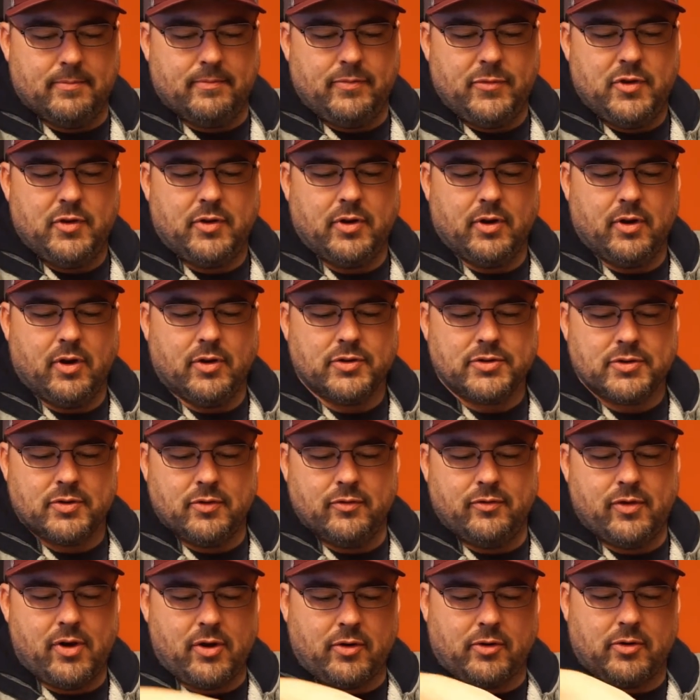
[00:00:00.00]
You can also
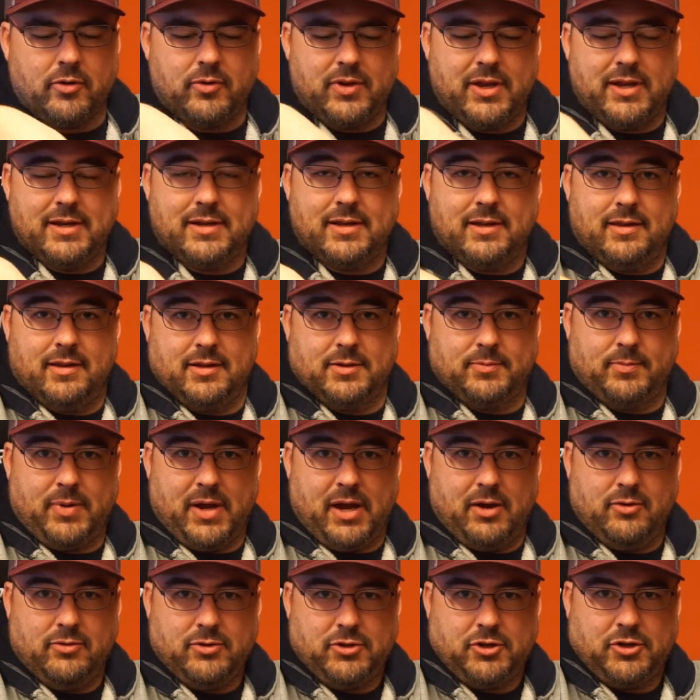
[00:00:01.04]
Velcro into this
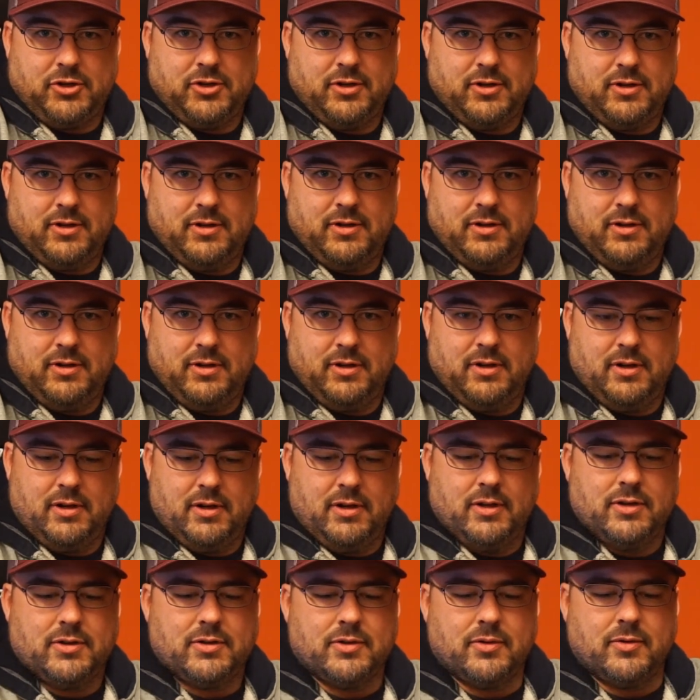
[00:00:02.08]
pouch.
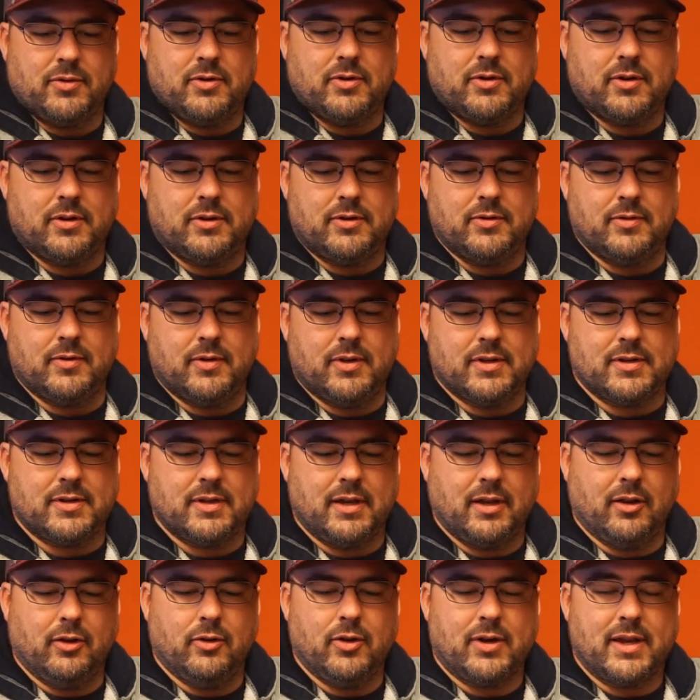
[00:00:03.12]
So you could do,
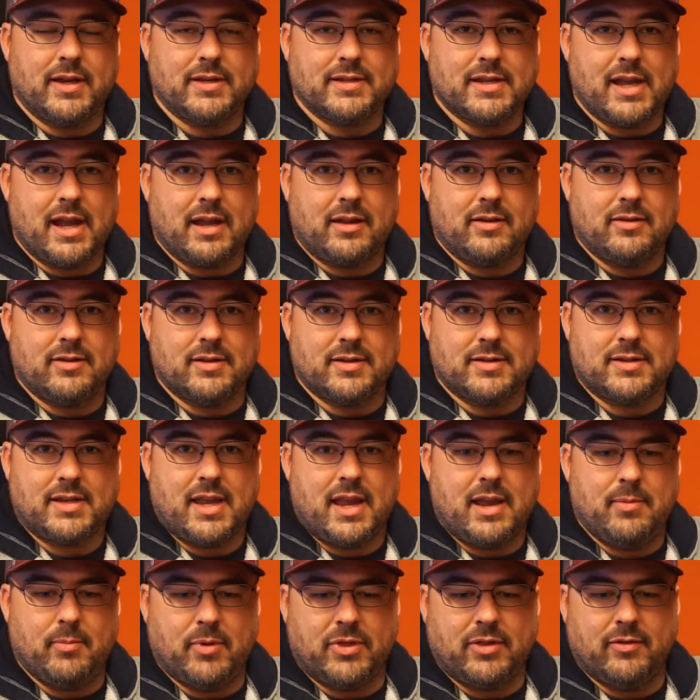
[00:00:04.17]
it'll look exactly the
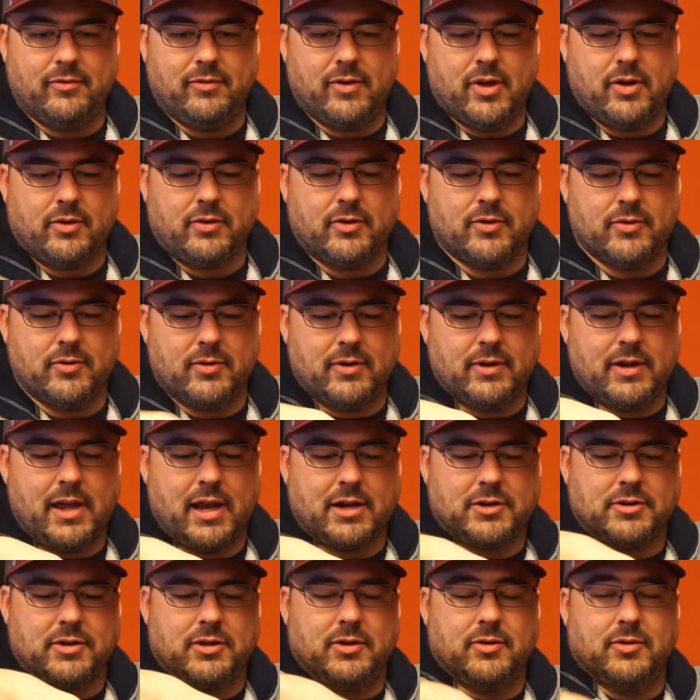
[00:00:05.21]
same, but the Velcro
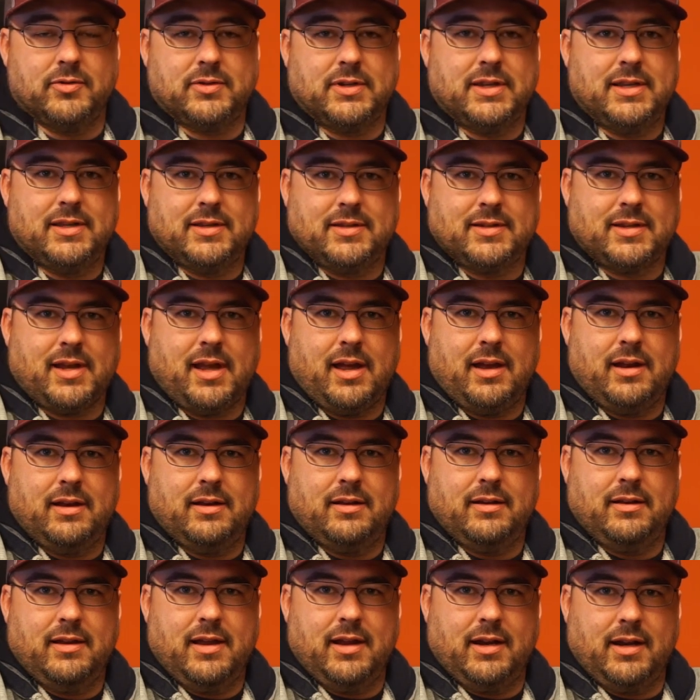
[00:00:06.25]
actually goes
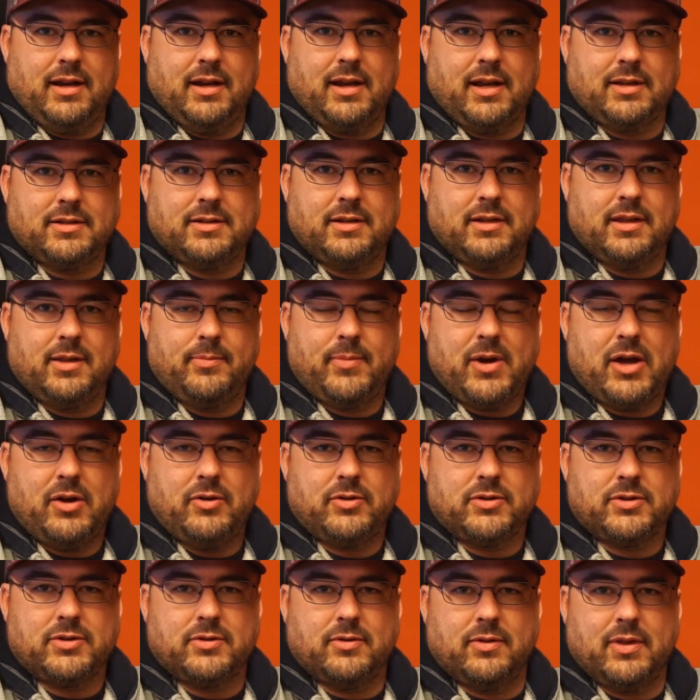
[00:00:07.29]
inside and connects into the
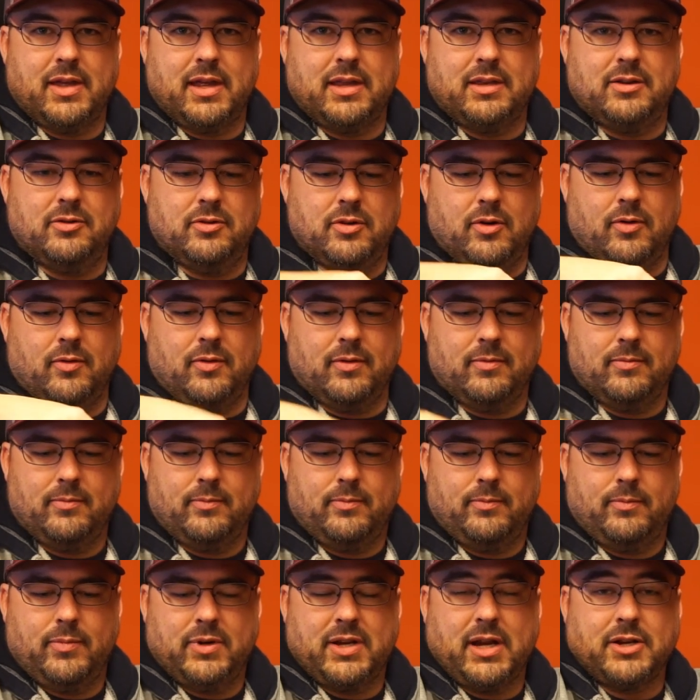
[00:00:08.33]
pouch so that you don't
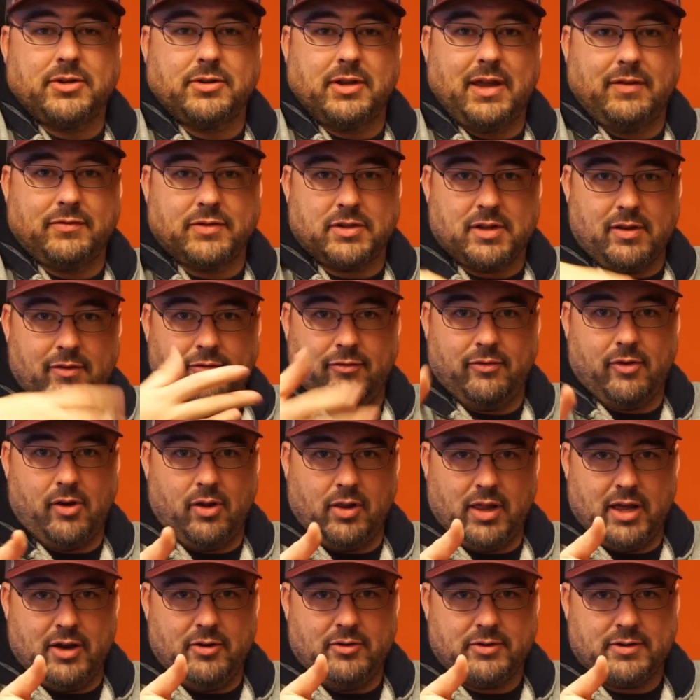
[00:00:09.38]
potentially have stuff
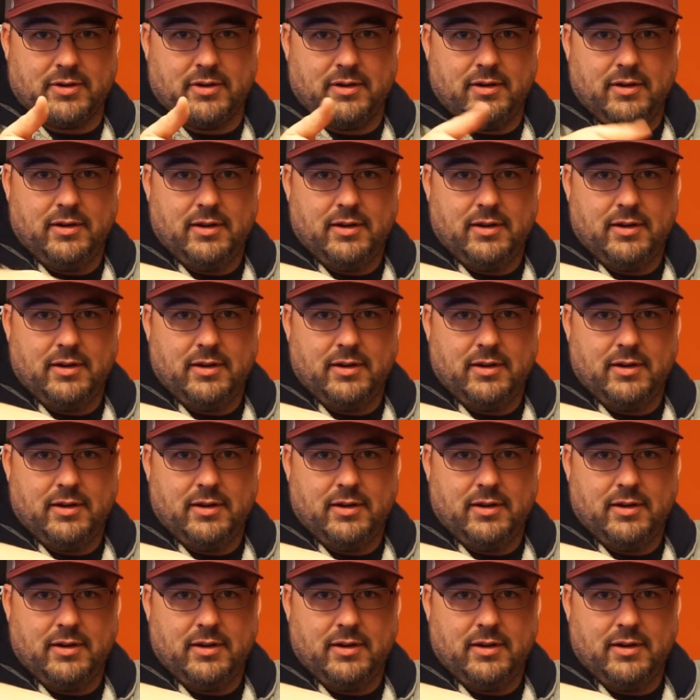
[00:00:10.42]
fall out.